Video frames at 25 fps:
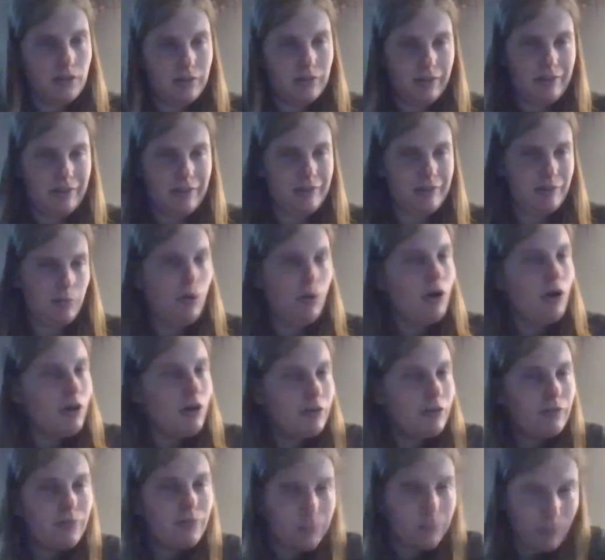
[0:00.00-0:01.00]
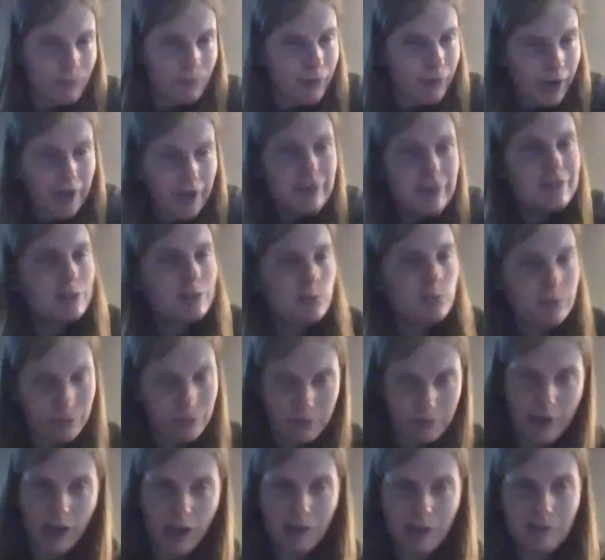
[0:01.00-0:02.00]
small rhizome
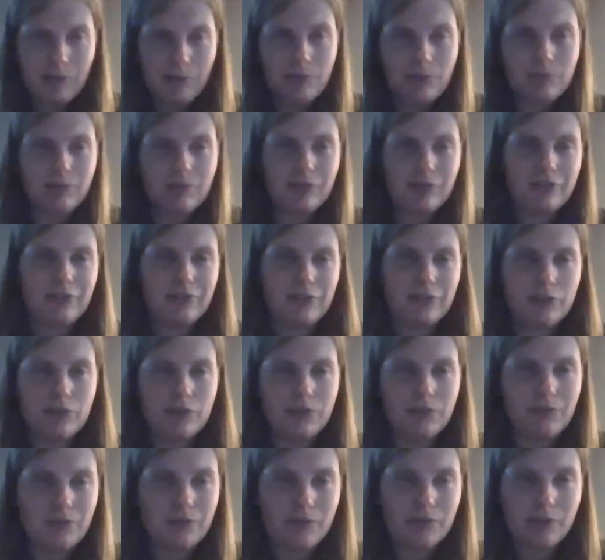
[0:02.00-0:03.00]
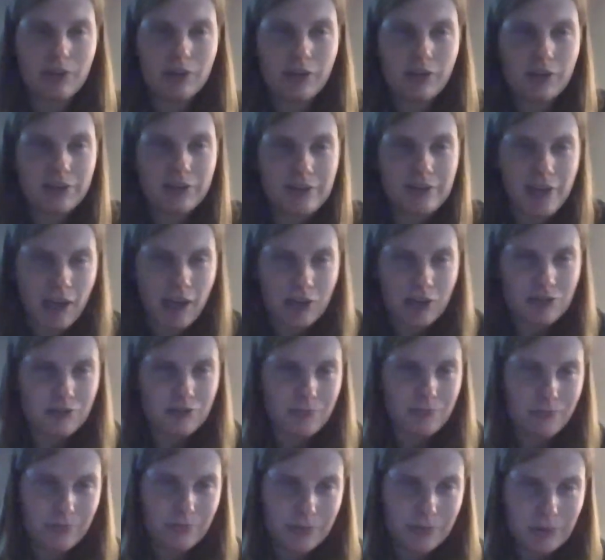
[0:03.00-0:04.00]
fragment with an
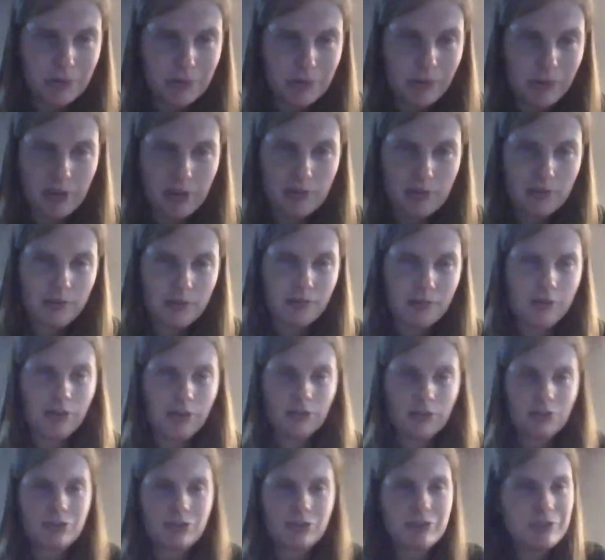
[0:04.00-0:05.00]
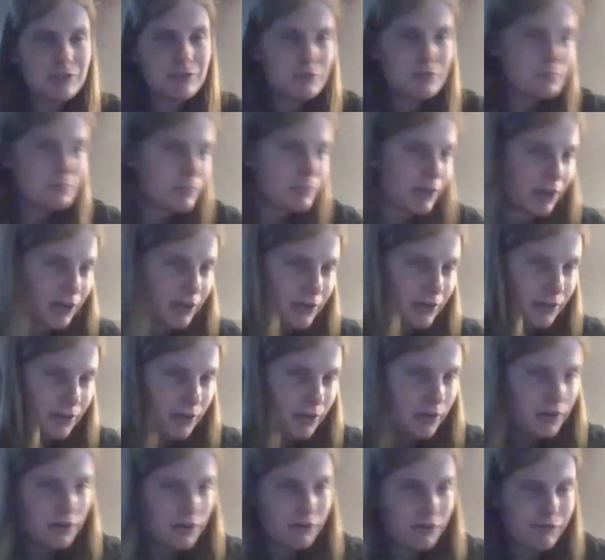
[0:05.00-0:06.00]
attached root and shoot bud
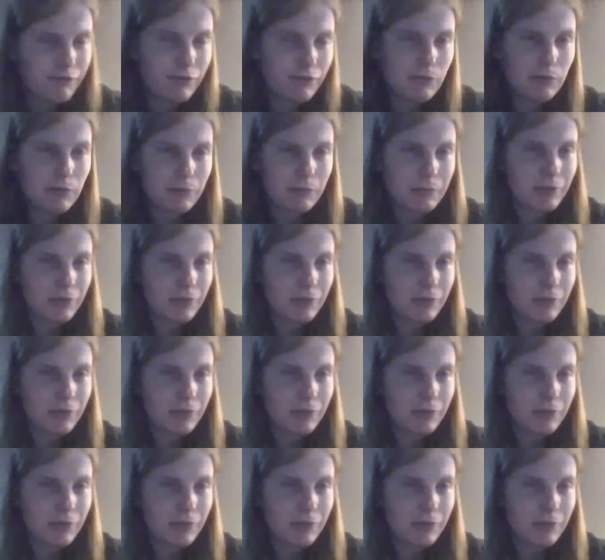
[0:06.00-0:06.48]
from a